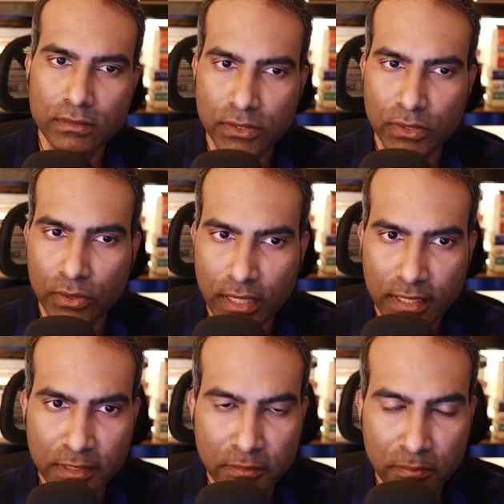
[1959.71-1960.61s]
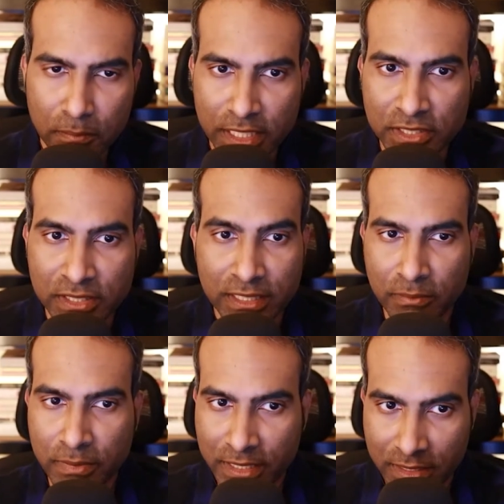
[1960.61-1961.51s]
So I mentioned at the
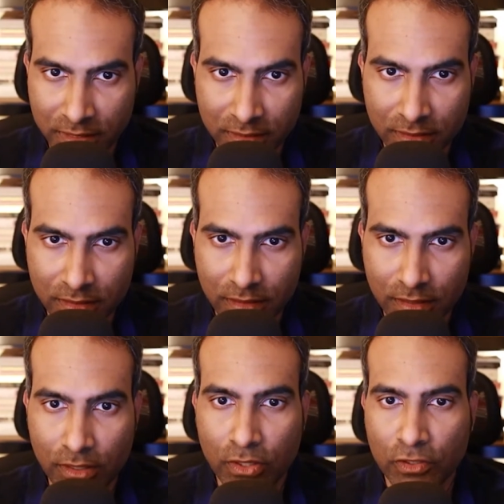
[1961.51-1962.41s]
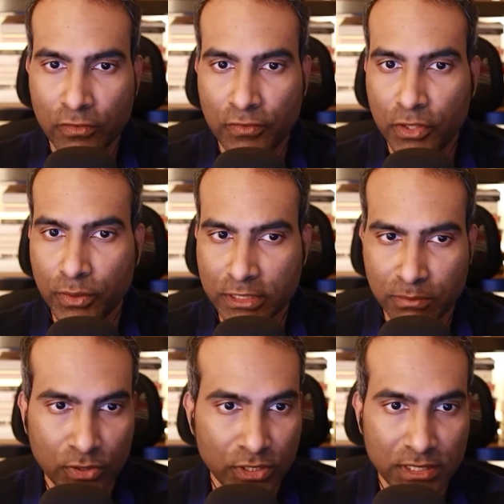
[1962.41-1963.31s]
beginning, a lot of U.S.
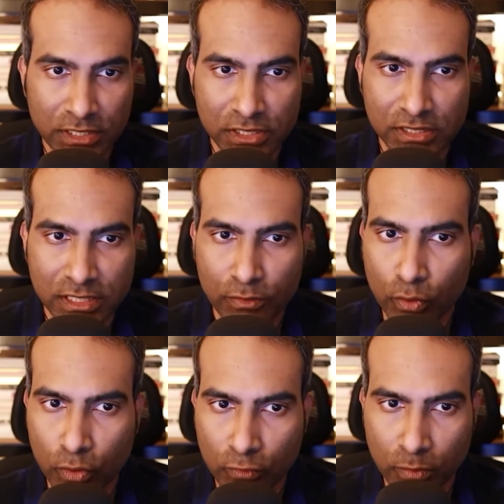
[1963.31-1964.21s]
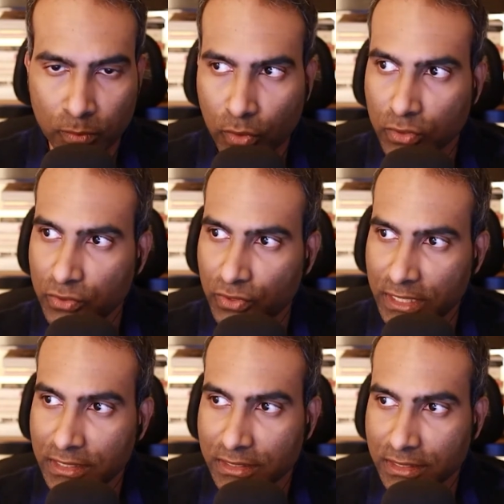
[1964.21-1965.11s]
politicians have called for Paul's
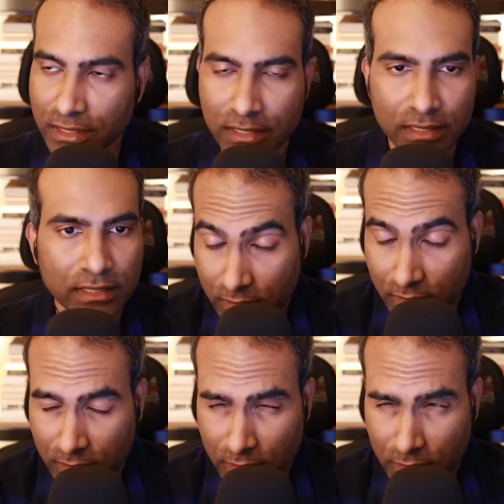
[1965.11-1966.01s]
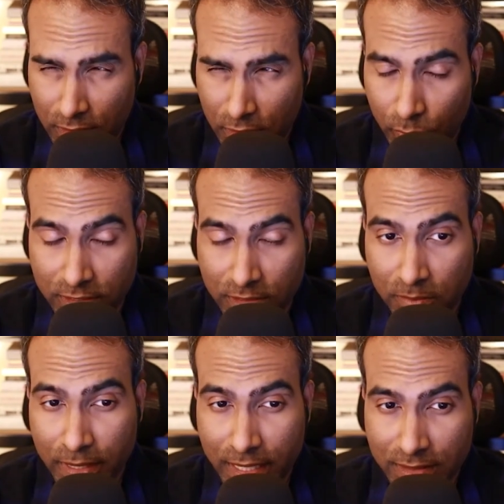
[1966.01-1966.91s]
release. The U.S.
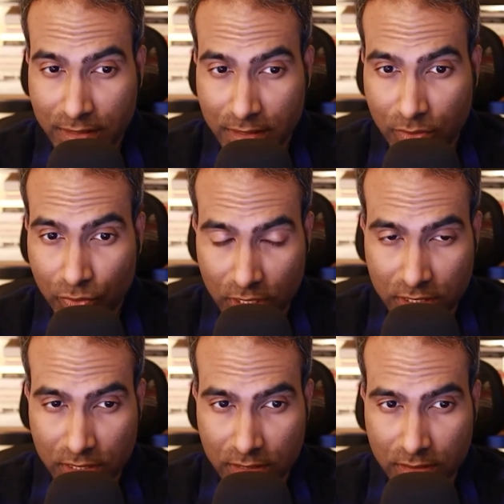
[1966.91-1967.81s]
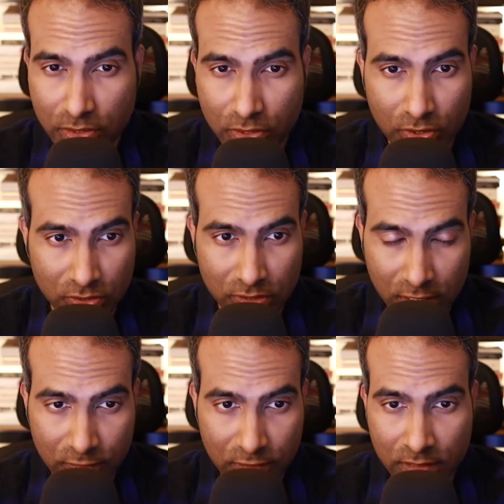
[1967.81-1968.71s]
ambassador to Russia, John
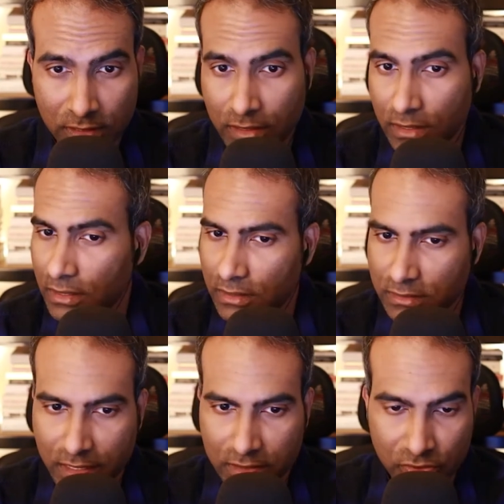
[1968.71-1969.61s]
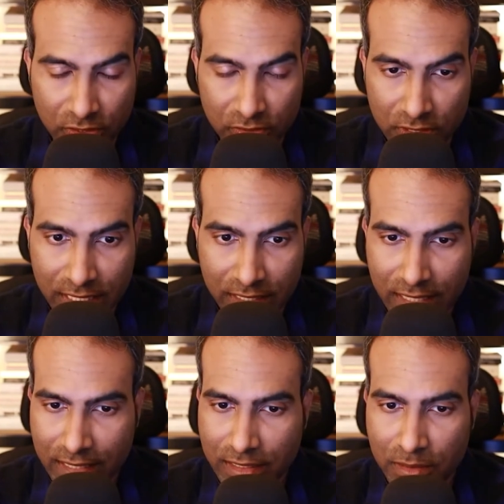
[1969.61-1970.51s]
Sullivan, Secretary of State
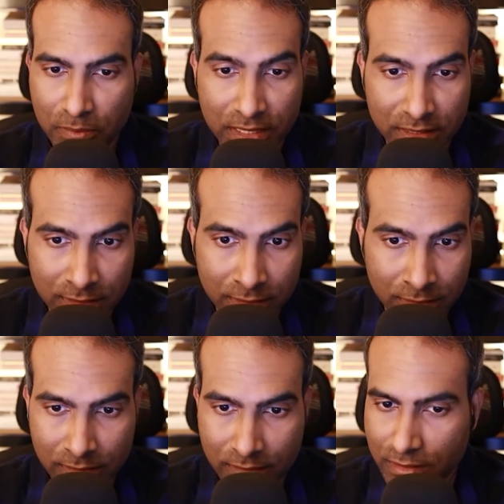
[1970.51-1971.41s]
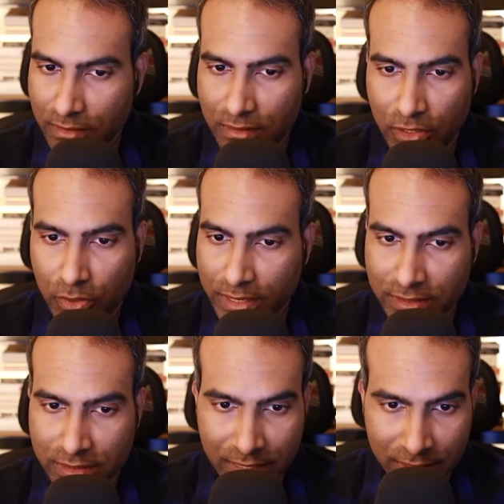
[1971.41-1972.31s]
Antony Blinken, the U.S.
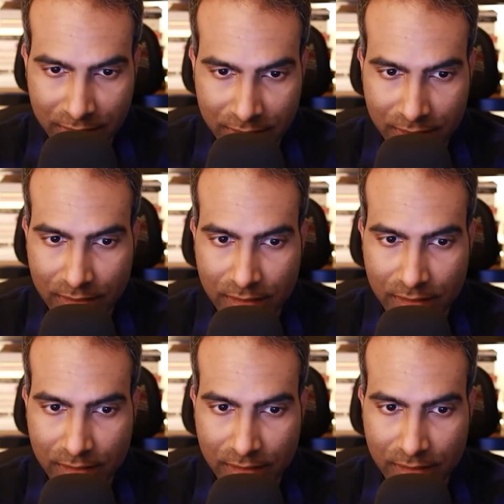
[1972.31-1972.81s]
Senate,